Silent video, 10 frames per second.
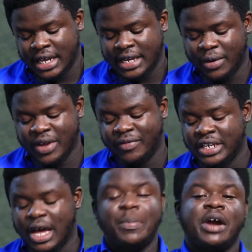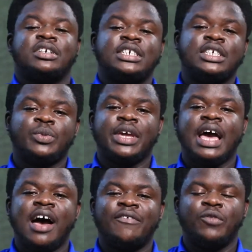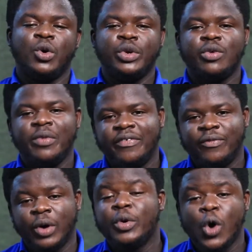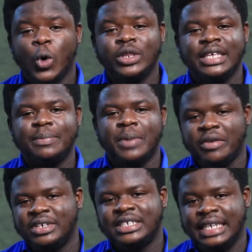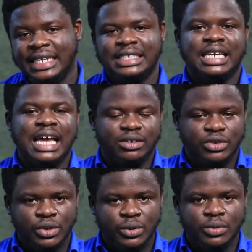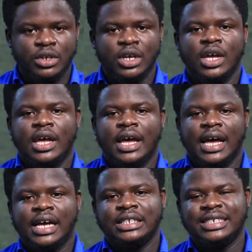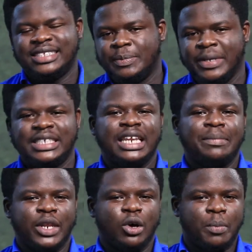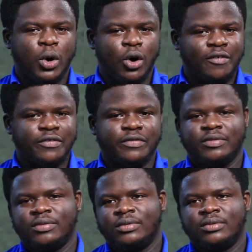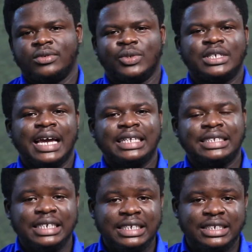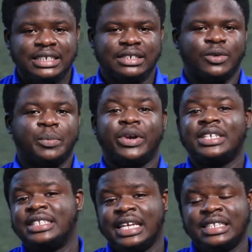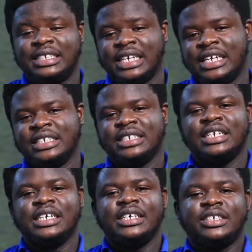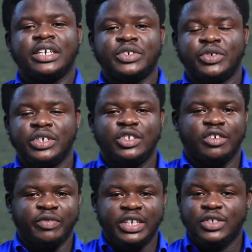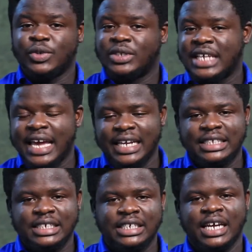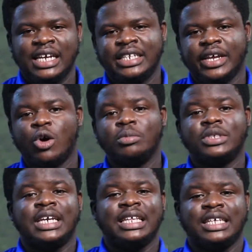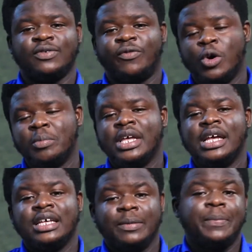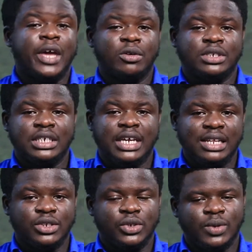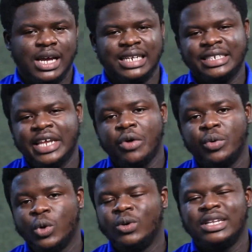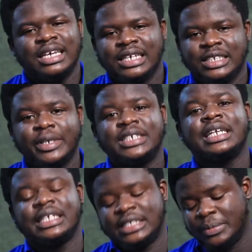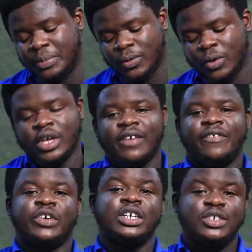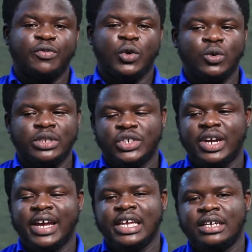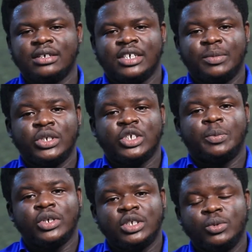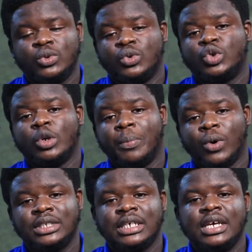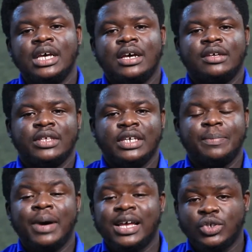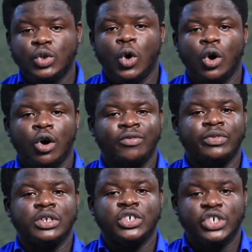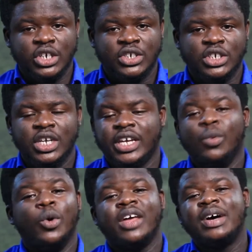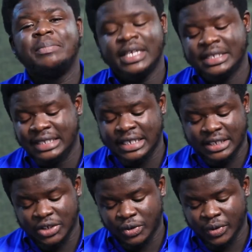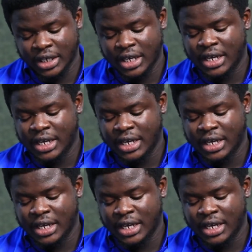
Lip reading: Now, even in our parishes, we have what we call the Parish Laity Council, and it's basically made up of societies or presidents and secretaries of each society, and they come together to form the PLC Council. And their role is basically simple. First of all, they try as much as possible to support the pastor of the church in whatever means necessary.